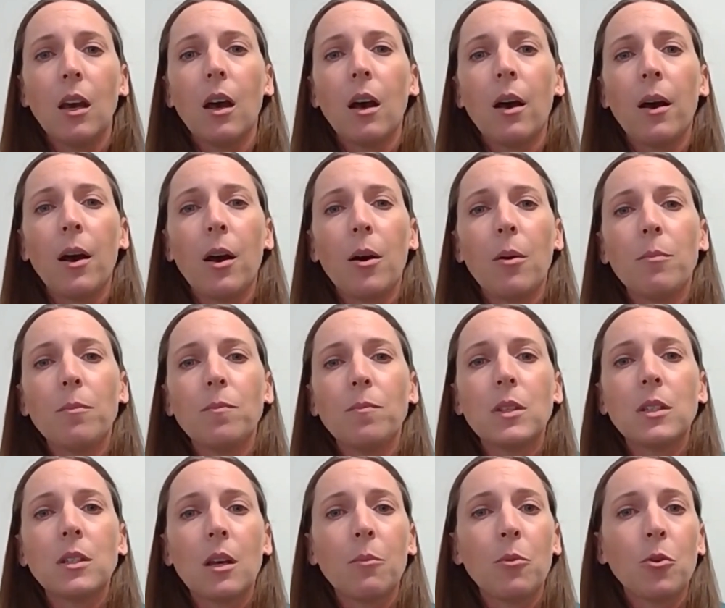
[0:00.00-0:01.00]

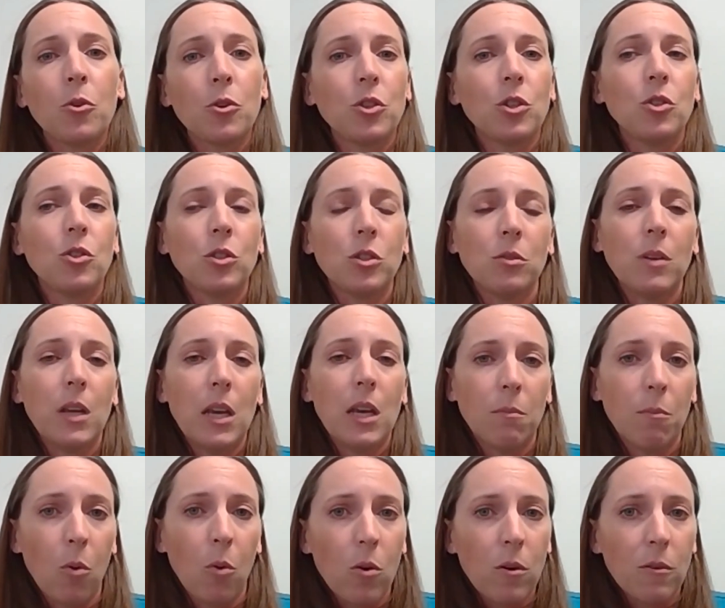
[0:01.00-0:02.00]
Some horses do
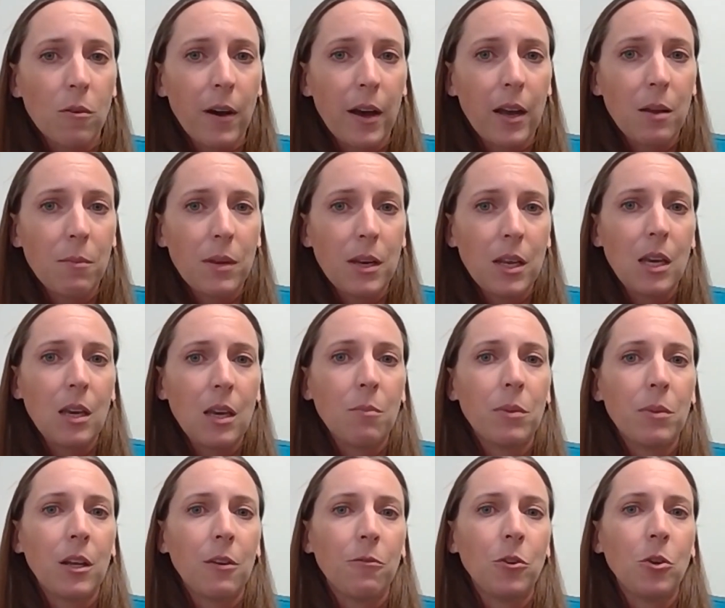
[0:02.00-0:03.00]
need more vitamin E,
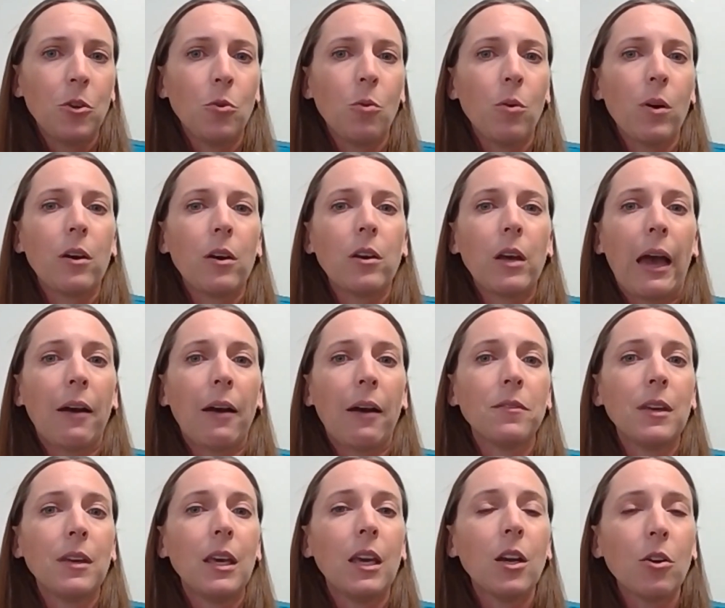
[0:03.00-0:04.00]
but if you
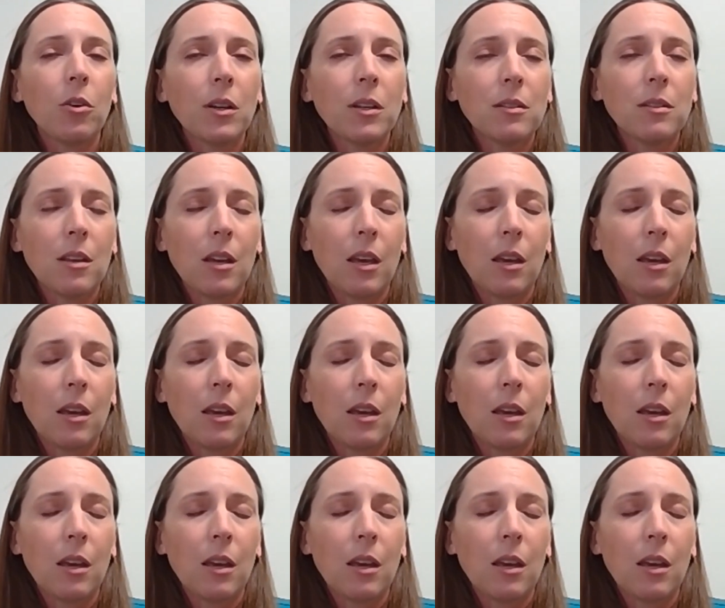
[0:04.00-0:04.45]
have increased the